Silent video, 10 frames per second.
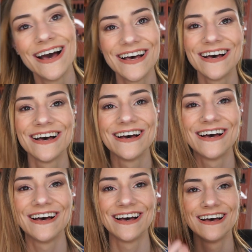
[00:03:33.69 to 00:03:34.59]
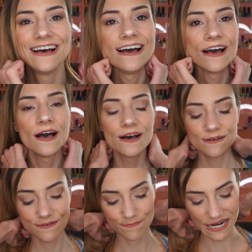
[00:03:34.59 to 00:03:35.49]

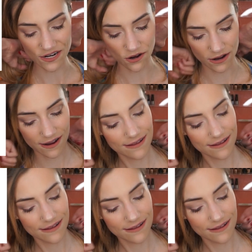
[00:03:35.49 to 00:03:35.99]
My dog.